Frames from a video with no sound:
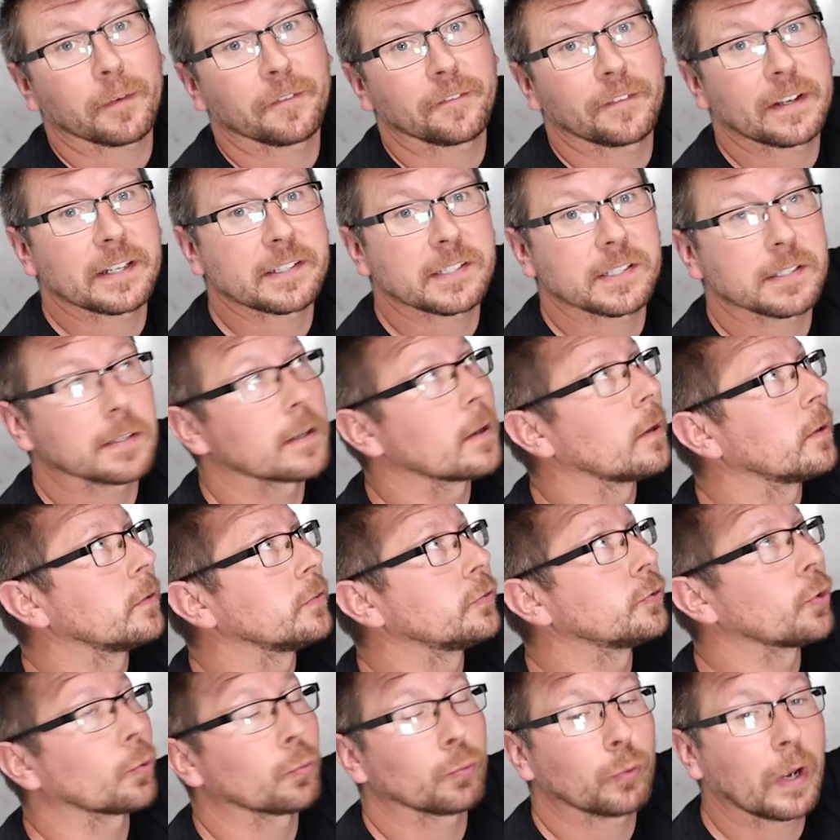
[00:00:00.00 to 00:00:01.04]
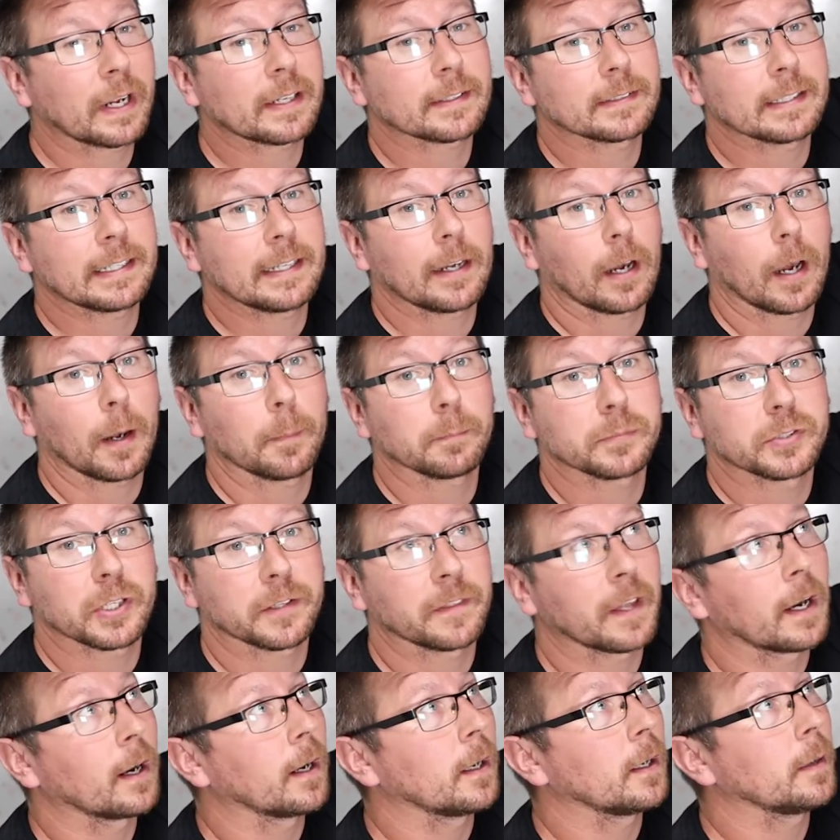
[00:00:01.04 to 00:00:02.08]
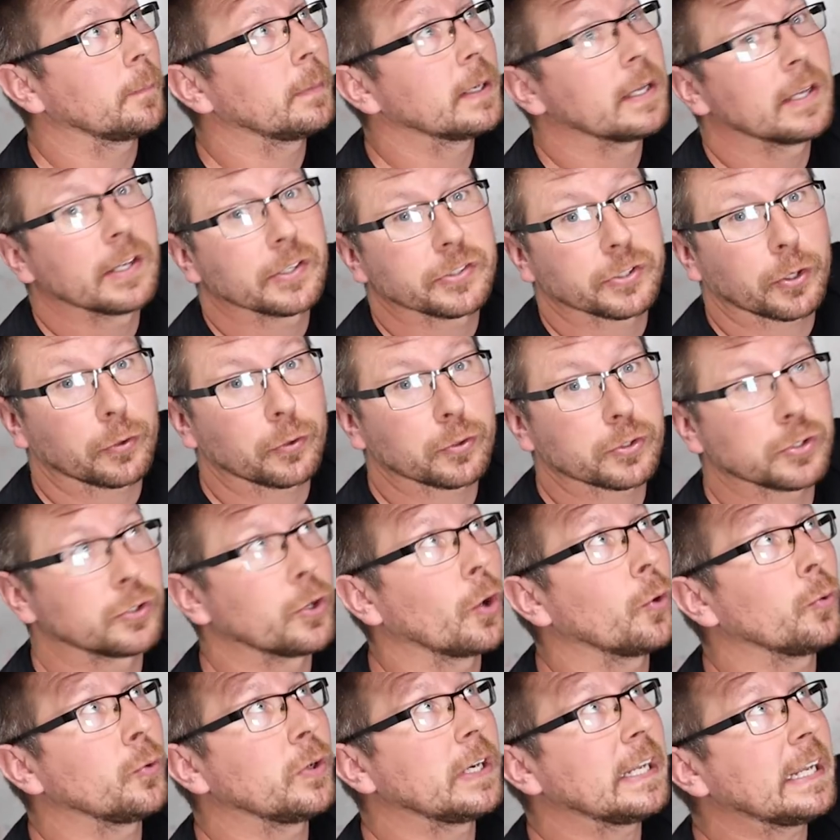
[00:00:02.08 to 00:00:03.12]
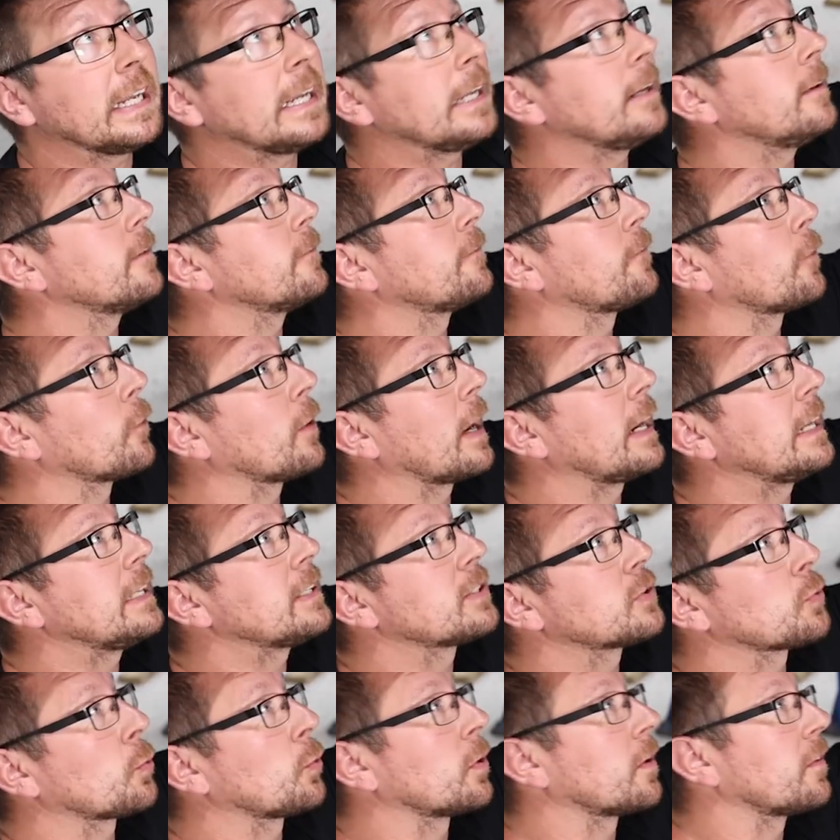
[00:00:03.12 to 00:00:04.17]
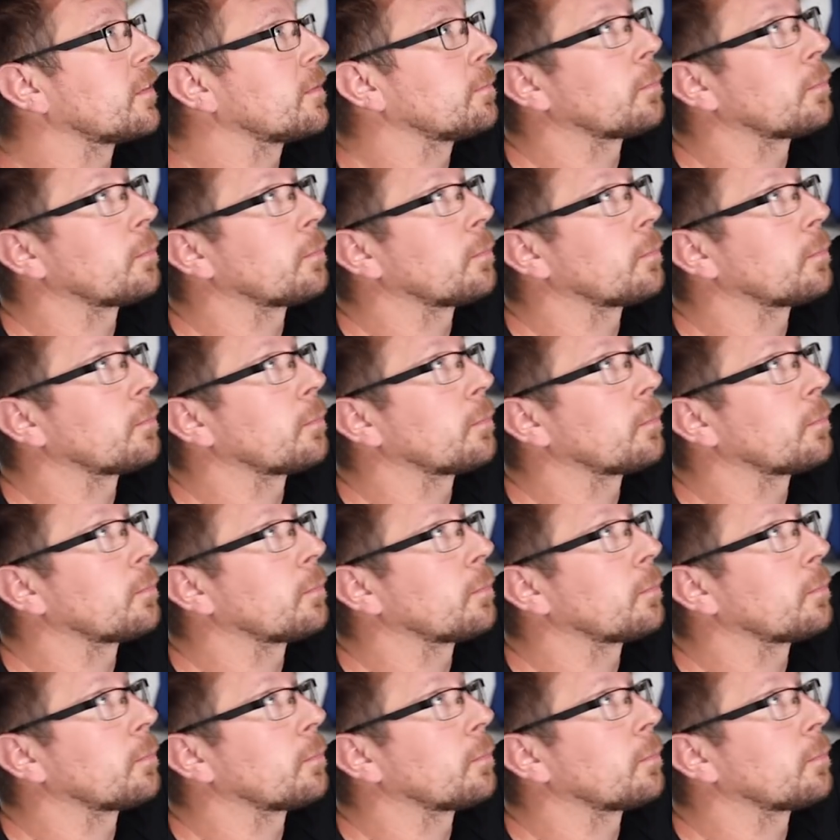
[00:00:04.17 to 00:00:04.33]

fits directly up to the hub, so there's no need for any sort of